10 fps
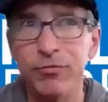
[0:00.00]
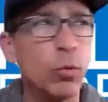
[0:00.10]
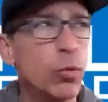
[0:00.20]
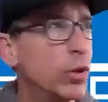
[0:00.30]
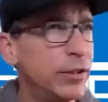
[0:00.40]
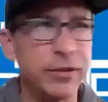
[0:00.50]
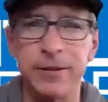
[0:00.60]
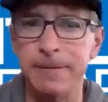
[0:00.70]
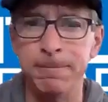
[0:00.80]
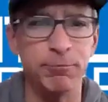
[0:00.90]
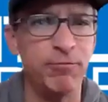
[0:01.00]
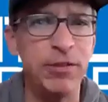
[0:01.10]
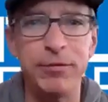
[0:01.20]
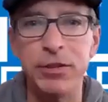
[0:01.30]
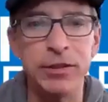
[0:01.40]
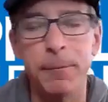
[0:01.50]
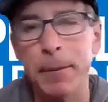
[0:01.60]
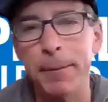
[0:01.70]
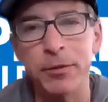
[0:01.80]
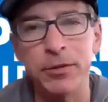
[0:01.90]
450 some
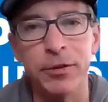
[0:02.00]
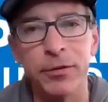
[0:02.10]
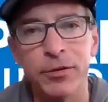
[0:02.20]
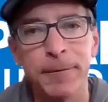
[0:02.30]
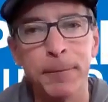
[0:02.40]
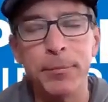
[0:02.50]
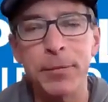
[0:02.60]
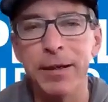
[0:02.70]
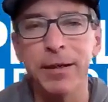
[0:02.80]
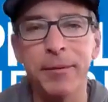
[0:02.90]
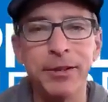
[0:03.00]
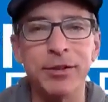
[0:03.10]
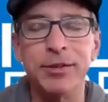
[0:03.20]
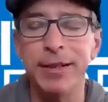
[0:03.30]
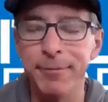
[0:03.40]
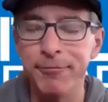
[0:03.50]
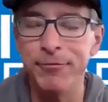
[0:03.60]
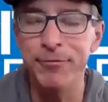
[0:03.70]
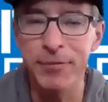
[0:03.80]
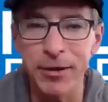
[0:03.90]
episodes. I'm
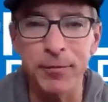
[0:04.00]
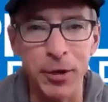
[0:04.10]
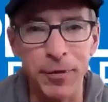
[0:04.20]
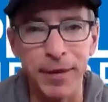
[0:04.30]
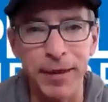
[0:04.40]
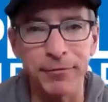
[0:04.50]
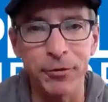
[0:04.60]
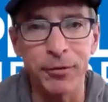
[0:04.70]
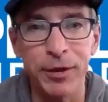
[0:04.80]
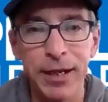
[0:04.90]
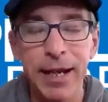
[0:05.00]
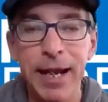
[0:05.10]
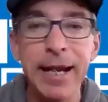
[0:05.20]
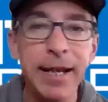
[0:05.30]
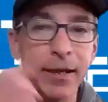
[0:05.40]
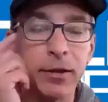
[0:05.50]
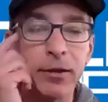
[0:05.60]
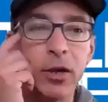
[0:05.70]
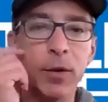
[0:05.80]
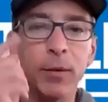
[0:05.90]
very, very thankful. And,
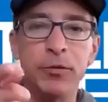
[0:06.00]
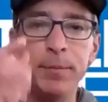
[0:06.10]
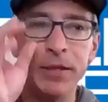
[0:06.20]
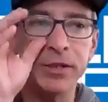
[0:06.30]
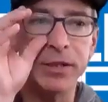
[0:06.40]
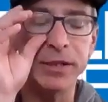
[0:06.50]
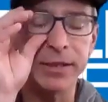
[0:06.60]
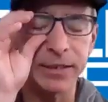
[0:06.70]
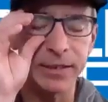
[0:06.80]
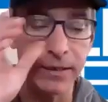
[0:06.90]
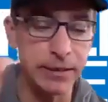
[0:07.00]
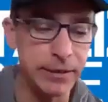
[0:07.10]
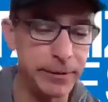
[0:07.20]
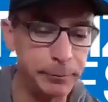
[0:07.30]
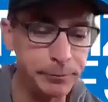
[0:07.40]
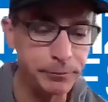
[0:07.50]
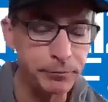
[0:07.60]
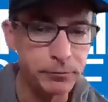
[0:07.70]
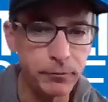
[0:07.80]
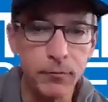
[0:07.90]
I was mentioning it in
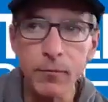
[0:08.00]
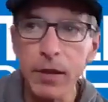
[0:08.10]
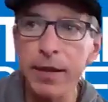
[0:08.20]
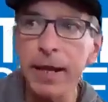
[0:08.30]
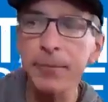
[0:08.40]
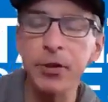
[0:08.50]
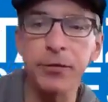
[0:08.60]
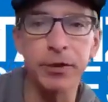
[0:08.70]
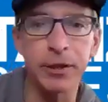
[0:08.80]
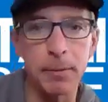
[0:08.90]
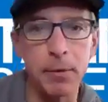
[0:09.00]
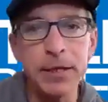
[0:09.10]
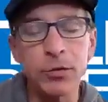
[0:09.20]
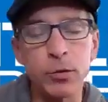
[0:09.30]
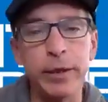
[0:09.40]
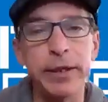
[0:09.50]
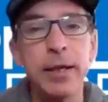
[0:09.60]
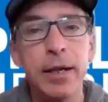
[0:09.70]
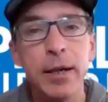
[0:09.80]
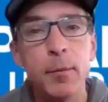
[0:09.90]
the episode's going to come up next week,
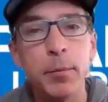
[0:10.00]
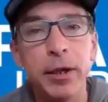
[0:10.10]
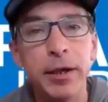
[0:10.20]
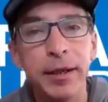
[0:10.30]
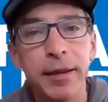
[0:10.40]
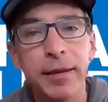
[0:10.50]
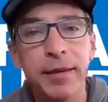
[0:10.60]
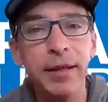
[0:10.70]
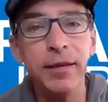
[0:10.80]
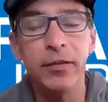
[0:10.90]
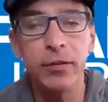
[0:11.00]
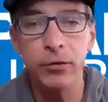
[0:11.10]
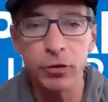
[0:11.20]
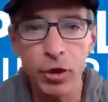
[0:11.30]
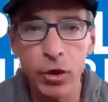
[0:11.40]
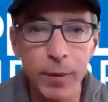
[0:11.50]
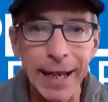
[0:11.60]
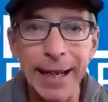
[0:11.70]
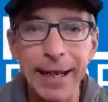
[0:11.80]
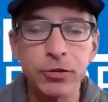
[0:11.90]
but this show
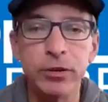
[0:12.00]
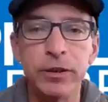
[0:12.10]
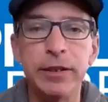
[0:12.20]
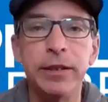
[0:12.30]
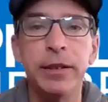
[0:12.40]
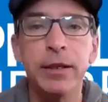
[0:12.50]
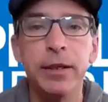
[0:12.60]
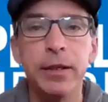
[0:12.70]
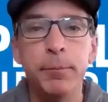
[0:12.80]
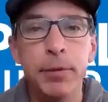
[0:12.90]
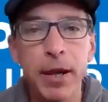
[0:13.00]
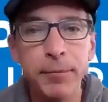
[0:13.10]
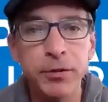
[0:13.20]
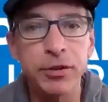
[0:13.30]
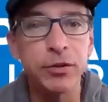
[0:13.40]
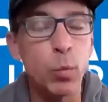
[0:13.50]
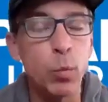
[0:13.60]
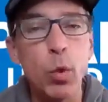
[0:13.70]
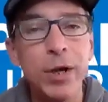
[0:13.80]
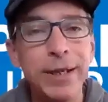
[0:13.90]
actually publishes
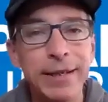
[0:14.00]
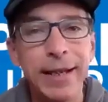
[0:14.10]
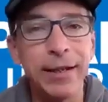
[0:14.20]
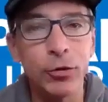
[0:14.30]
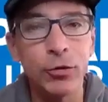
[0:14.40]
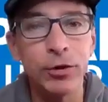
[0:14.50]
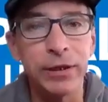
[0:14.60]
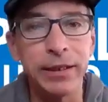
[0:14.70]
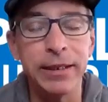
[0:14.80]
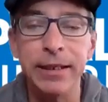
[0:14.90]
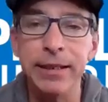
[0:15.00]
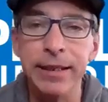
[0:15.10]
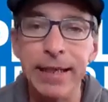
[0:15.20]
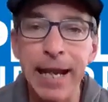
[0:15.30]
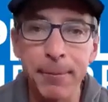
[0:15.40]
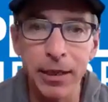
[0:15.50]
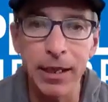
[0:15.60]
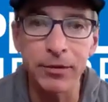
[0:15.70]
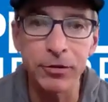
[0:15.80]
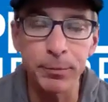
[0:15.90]
one day early in the
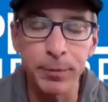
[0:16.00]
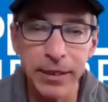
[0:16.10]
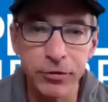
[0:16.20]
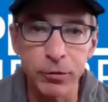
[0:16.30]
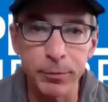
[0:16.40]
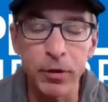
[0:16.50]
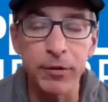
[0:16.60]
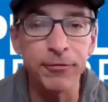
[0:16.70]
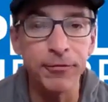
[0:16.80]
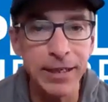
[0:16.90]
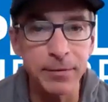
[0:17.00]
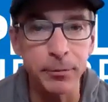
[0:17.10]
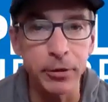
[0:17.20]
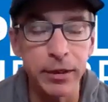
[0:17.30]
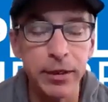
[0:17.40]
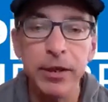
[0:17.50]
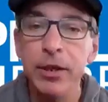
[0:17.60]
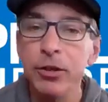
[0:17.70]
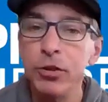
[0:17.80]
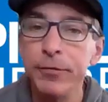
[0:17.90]
Capitalize Your Best group on Facebook.
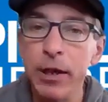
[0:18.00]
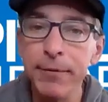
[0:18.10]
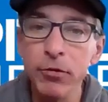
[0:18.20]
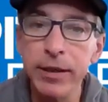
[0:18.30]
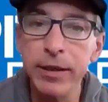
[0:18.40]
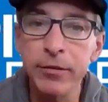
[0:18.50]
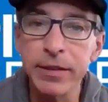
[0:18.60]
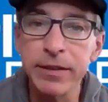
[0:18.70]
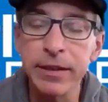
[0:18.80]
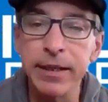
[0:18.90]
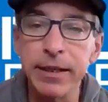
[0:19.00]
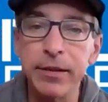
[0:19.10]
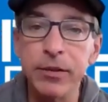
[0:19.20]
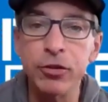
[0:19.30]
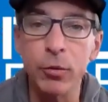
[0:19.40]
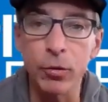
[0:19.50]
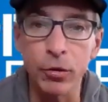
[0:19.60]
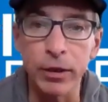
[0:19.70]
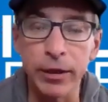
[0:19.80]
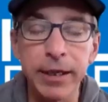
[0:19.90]
So if you're ever interested in getting the show
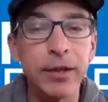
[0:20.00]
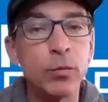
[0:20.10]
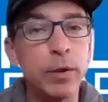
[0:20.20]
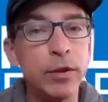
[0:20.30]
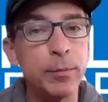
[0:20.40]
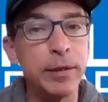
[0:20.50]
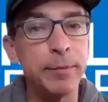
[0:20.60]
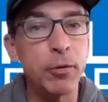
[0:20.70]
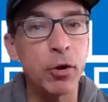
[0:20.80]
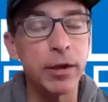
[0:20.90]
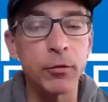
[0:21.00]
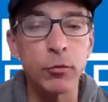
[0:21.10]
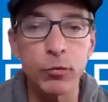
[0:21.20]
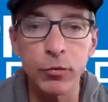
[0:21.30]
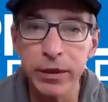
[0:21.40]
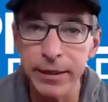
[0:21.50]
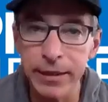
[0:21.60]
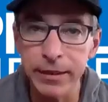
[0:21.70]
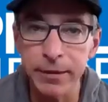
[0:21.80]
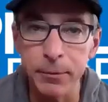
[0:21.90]
early, as well as being part of a really
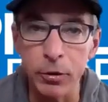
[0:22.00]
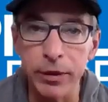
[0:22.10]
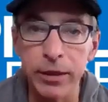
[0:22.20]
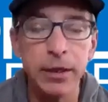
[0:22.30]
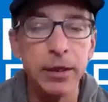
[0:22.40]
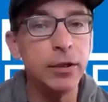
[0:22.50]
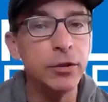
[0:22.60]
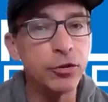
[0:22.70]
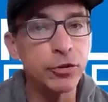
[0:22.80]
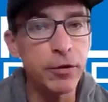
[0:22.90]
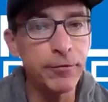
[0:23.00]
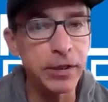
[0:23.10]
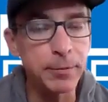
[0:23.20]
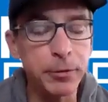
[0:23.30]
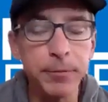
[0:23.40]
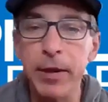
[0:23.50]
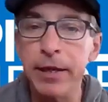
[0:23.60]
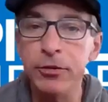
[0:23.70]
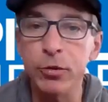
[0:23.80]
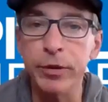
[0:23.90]
neat community, just go to Facebook
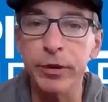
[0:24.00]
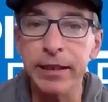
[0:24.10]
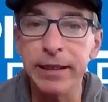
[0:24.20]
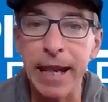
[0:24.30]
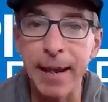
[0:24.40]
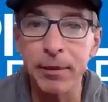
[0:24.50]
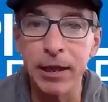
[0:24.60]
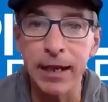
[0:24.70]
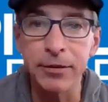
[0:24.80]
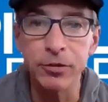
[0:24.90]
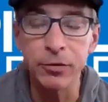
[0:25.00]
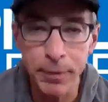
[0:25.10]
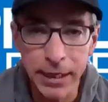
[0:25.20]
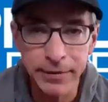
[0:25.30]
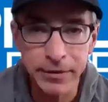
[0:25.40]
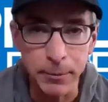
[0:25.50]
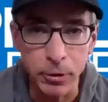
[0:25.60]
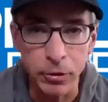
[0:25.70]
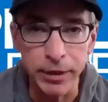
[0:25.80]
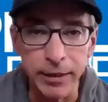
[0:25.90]
and join the Capitalize Your Best
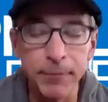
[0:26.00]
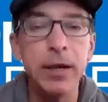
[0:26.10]
community.